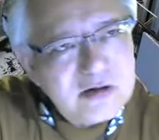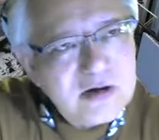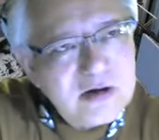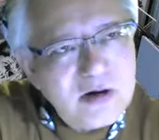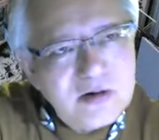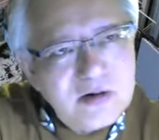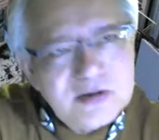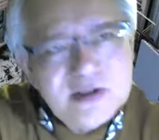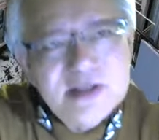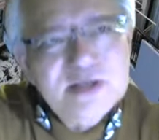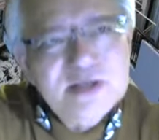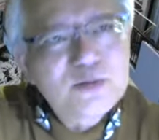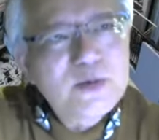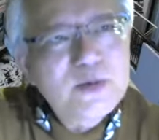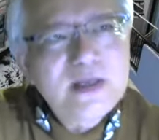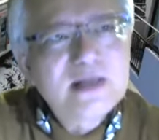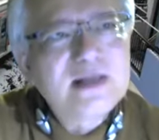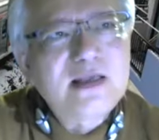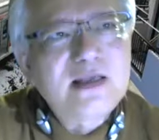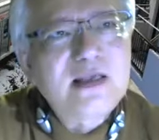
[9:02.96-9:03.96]
coaches
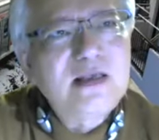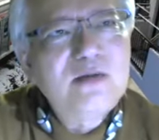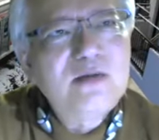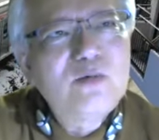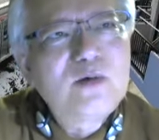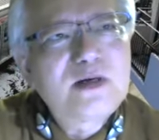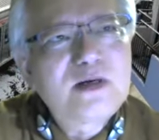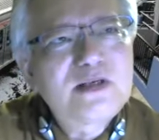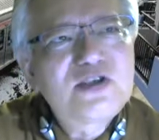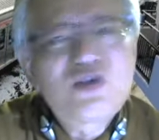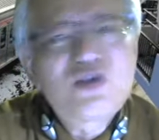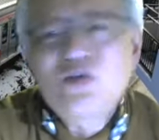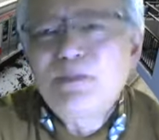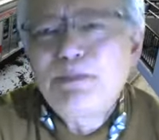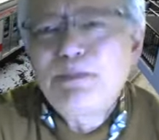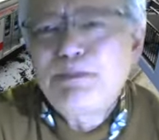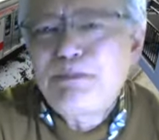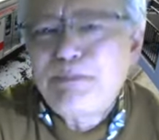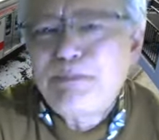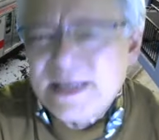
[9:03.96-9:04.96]
really were
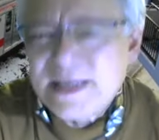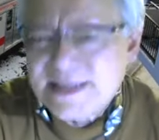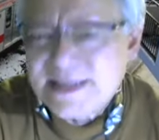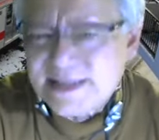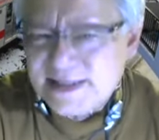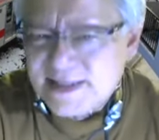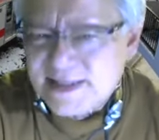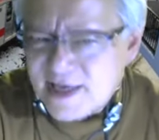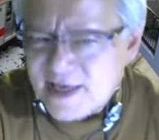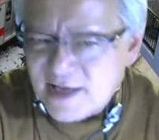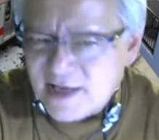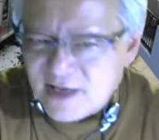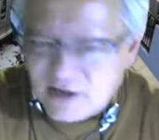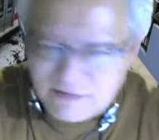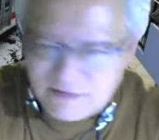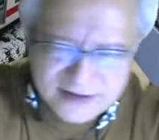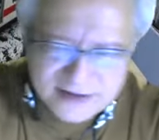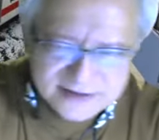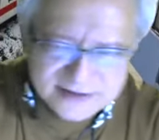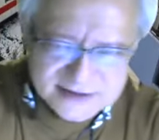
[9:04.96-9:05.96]
too busy taking
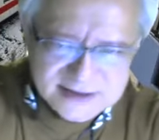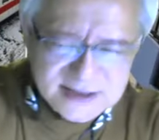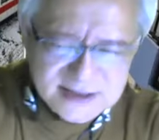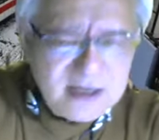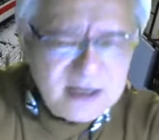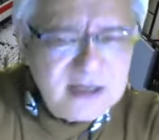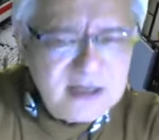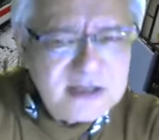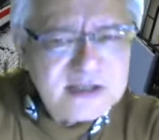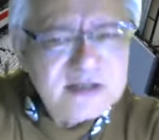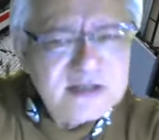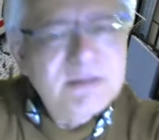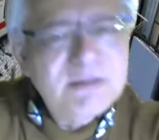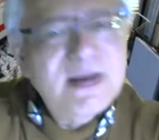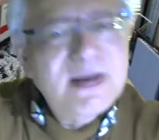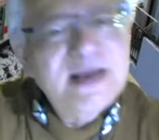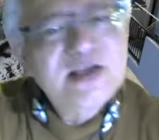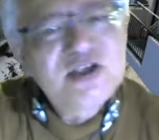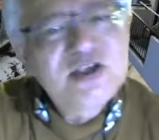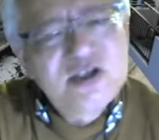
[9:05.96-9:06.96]
care of us. So
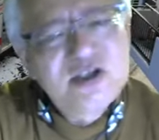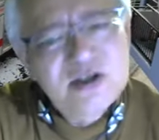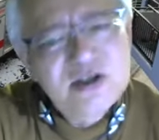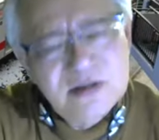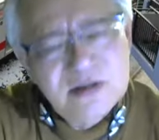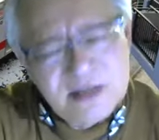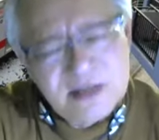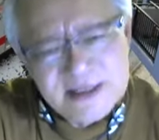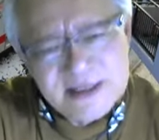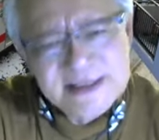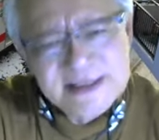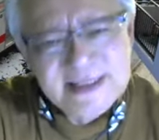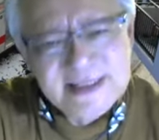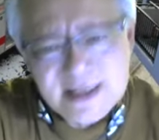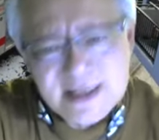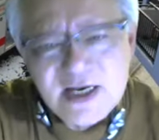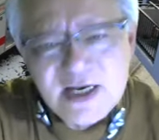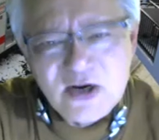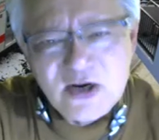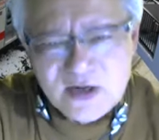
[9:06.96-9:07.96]
my
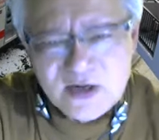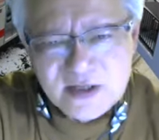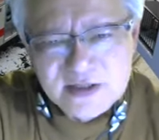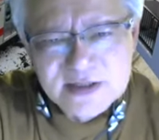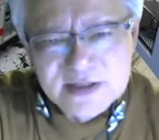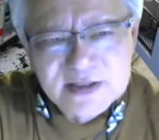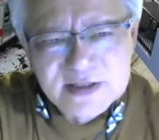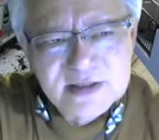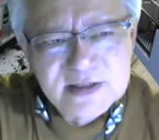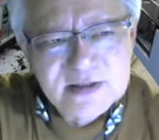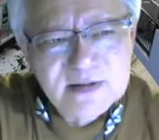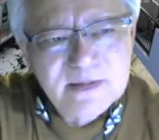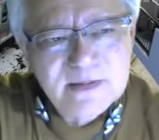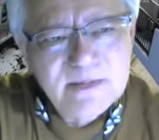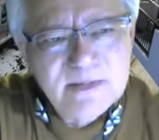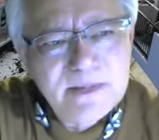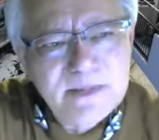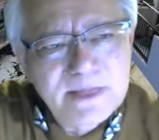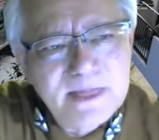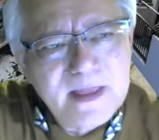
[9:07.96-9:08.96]
seniors,
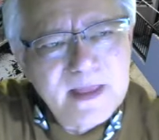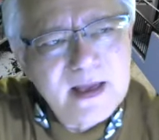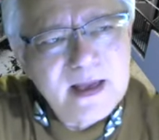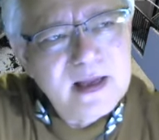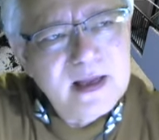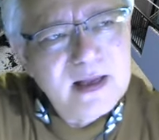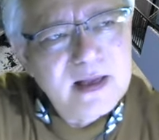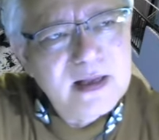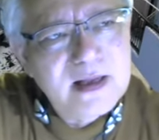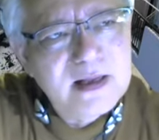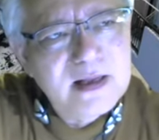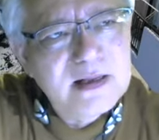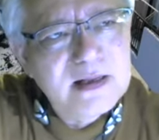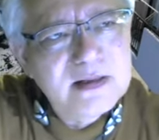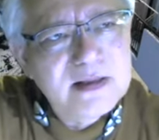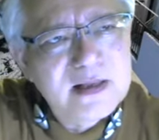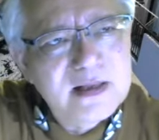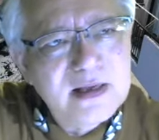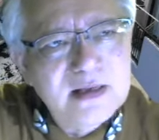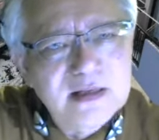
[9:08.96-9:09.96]
they
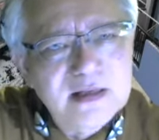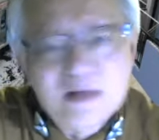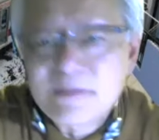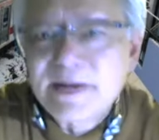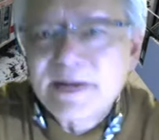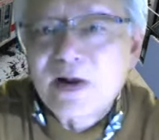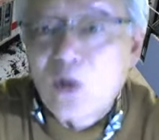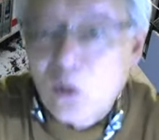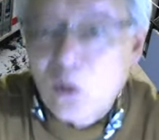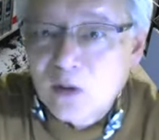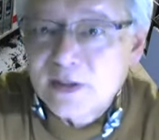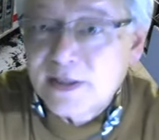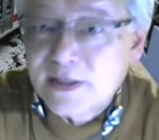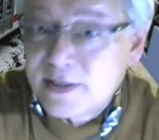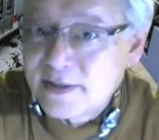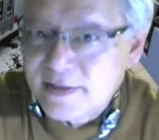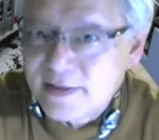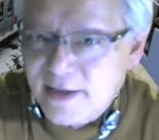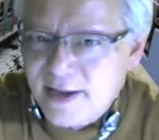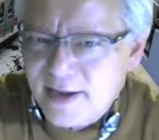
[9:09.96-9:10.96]
are a little bit older
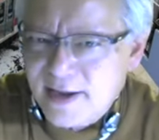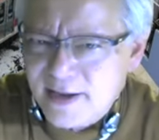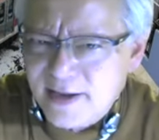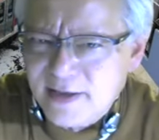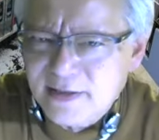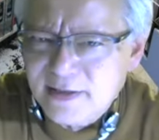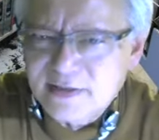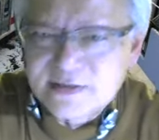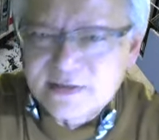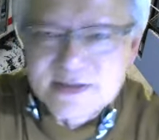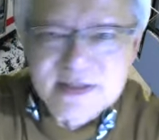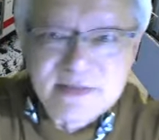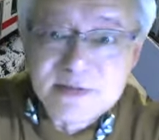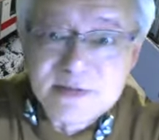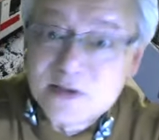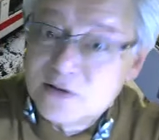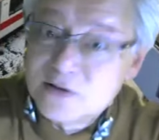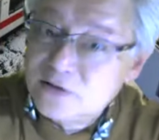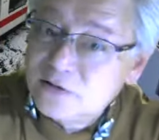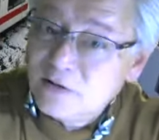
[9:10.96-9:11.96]
than I in the same
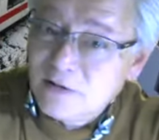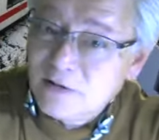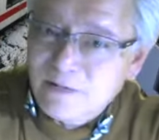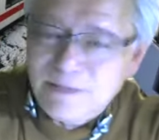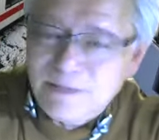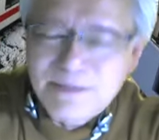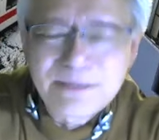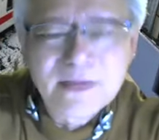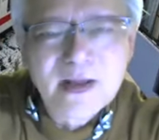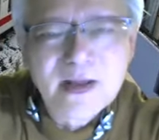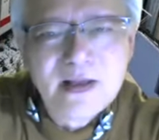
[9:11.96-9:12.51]
school,